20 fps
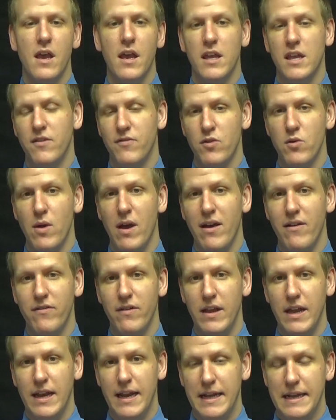If you
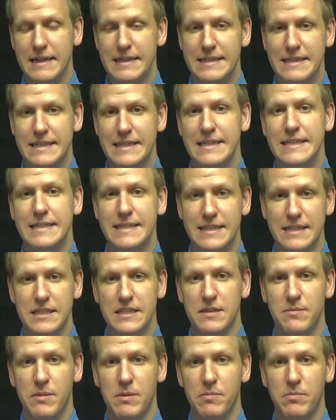have an AC
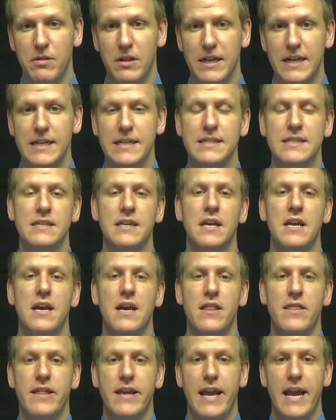system in place,
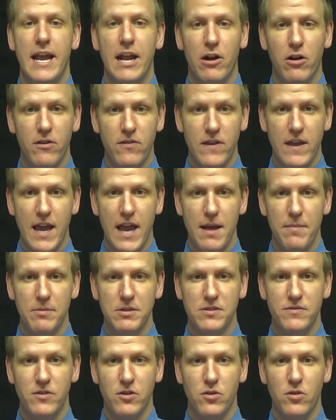the air in the
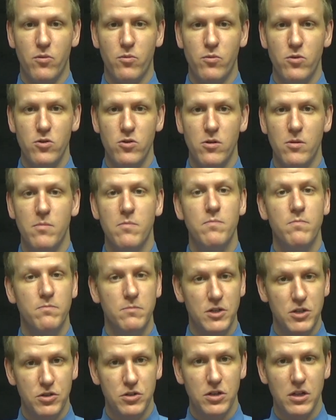atmosphere in the room,
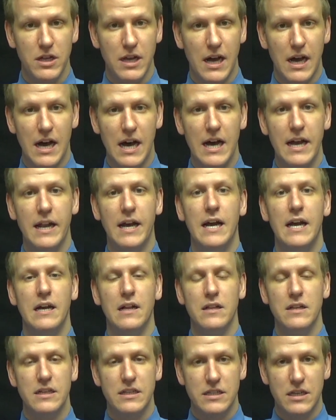usually a hot
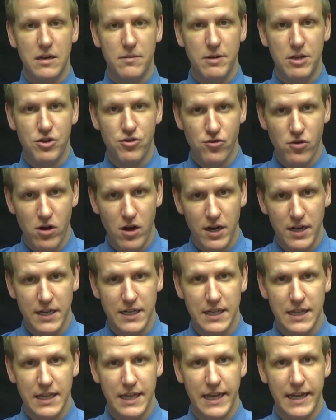aisle, is going to be drawn
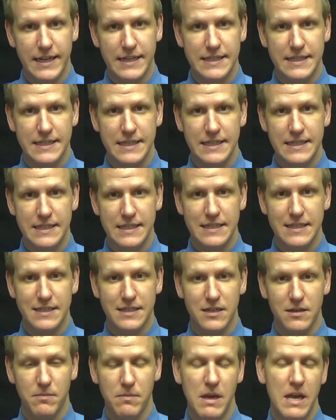into the AC
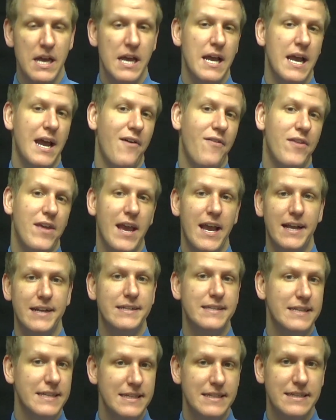system, and the
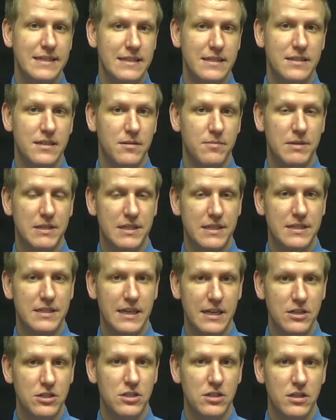AC system is
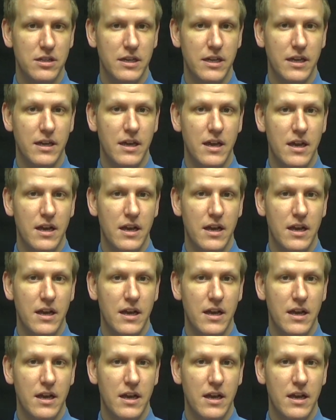essentially